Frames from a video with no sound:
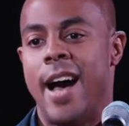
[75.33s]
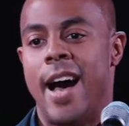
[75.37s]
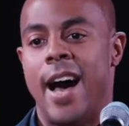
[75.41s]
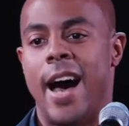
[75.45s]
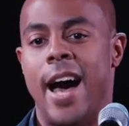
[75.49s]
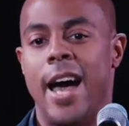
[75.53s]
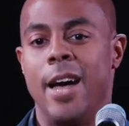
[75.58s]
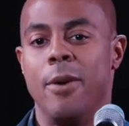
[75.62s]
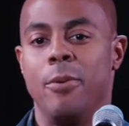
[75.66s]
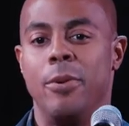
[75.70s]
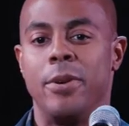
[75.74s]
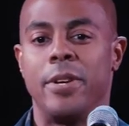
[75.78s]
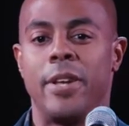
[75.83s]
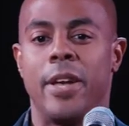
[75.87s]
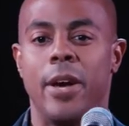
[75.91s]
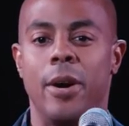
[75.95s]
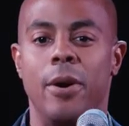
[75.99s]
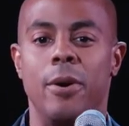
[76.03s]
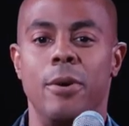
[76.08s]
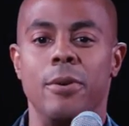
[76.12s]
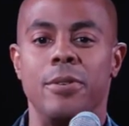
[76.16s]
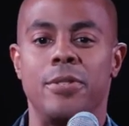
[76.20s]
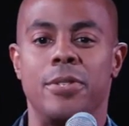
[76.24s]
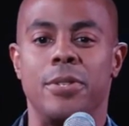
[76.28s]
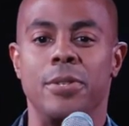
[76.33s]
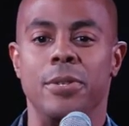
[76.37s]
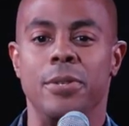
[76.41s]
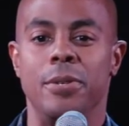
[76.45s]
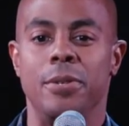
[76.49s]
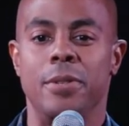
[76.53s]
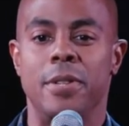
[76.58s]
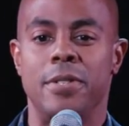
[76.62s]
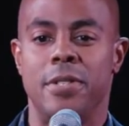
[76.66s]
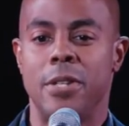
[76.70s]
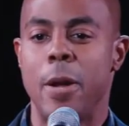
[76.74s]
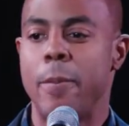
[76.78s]
I would go
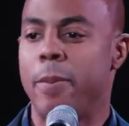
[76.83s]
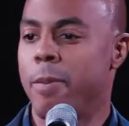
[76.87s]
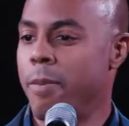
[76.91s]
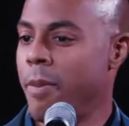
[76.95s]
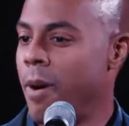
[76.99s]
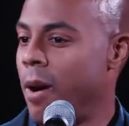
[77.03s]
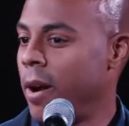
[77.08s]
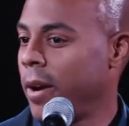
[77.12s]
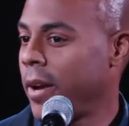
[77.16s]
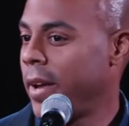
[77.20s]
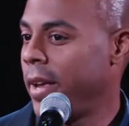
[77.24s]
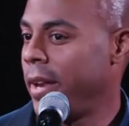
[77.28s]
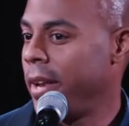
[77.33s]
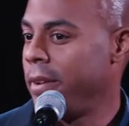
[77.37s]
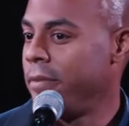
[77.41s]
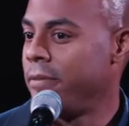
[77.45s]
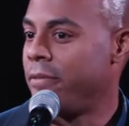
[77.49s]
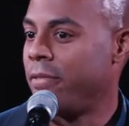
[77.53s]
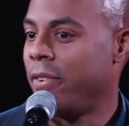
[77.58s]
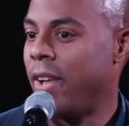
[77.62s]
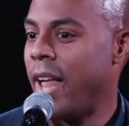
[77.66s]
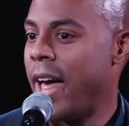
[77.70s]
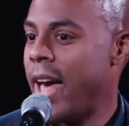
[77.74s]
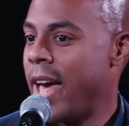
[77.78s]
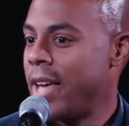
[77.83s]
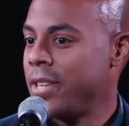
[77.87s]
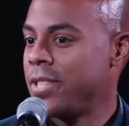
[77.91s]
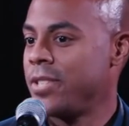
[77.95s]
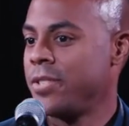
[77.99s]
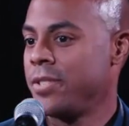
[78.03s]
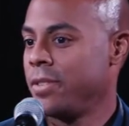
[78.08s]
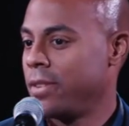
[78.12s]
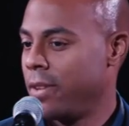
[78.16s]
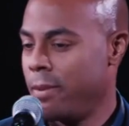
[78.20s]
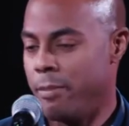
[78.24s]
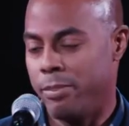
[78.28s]
to the supermarket and
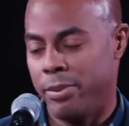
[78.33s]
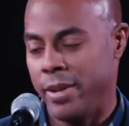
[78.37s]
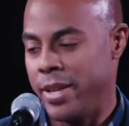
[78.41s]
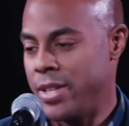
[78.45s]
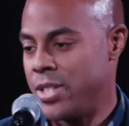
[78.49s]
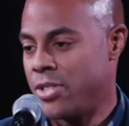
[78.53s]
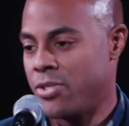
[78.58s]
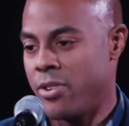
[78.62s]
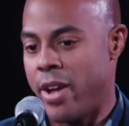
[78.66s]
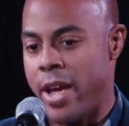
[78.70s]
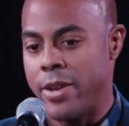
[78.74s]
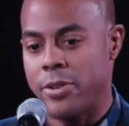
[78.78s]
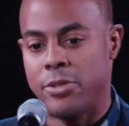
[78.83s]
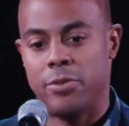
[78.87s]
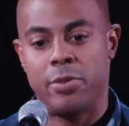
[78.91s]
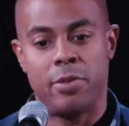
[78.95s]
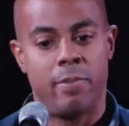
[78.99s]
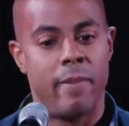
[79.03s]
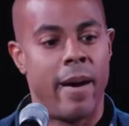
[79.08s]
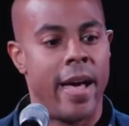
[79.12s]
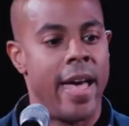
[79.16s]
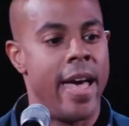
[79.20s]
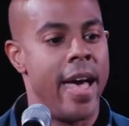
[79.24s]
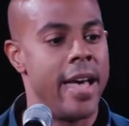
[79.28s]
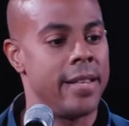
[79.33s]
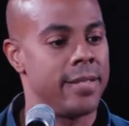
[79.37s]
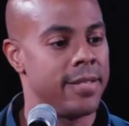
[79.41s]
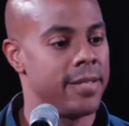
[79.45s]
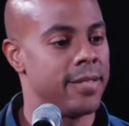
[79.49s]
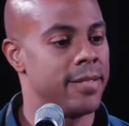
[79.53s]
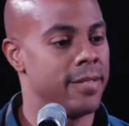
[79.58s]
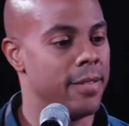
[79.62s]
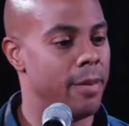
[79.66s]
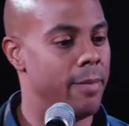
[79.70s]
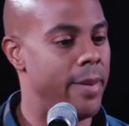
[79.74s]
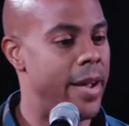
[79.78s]
flash complete strangers with my
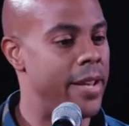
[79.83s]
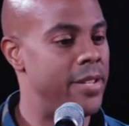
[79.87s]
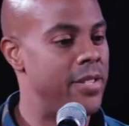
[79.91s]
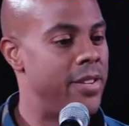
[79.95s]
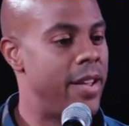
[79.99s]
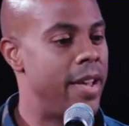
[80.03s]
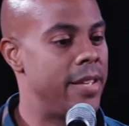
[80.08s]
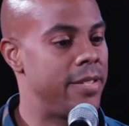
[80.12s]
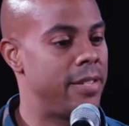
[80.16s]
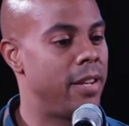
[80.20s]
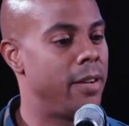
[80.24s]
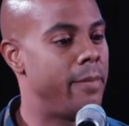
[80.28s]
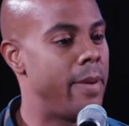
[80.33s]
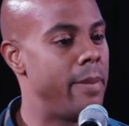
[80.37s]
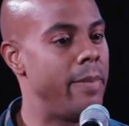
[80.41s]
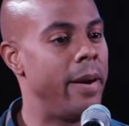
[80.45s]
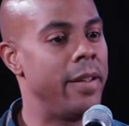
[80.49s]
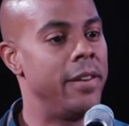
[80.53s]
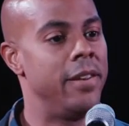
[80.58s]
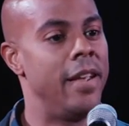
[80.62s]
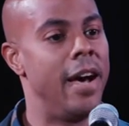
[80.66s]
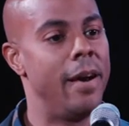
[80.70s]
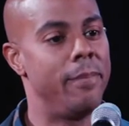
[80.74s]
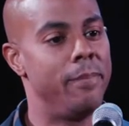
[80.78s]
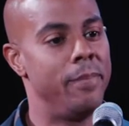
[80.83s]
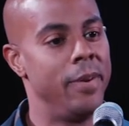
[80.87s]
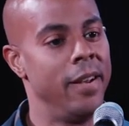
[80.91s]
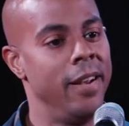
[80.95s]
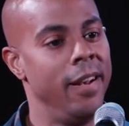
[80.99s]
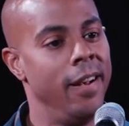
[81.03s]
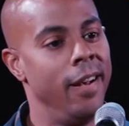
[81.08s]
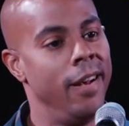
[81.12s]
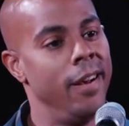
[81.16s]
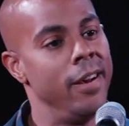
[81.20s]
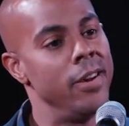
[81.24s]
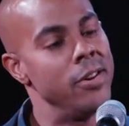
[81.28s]
S on my chest and my button up
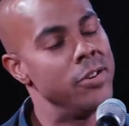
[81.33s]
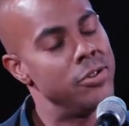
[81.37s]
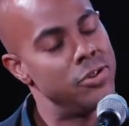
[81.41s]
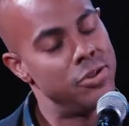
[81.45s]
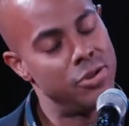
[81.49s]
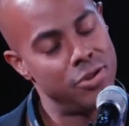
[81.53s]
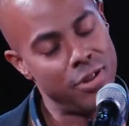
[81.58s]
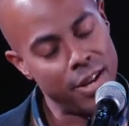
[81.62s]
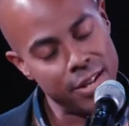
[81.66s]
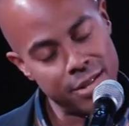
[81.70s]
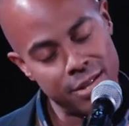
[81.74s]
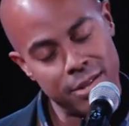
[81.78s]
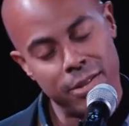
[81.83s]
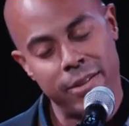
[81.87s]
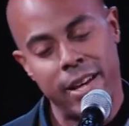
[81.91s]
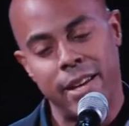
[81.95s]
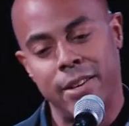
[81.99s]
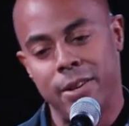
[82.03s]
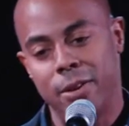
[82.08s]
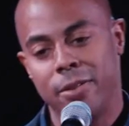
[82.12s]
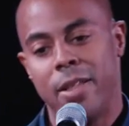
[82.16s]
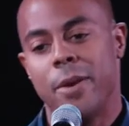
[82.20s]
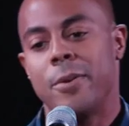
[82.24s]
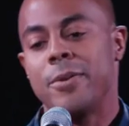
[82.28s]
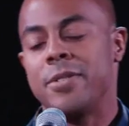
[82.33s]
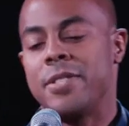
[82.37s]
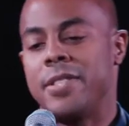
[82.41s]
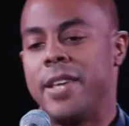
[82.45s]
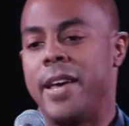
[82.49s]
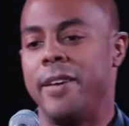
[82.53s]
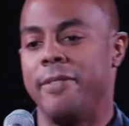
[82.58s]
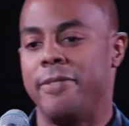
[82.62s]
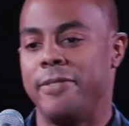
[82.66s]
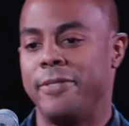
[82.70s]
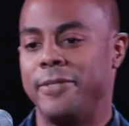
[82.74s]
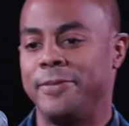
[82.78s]
just so they'd know they were
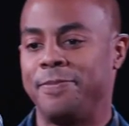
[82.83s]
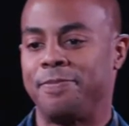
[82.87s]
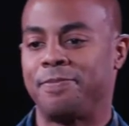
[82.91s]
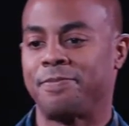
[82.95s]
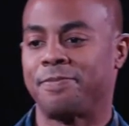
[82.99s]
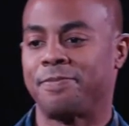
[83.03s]
safe.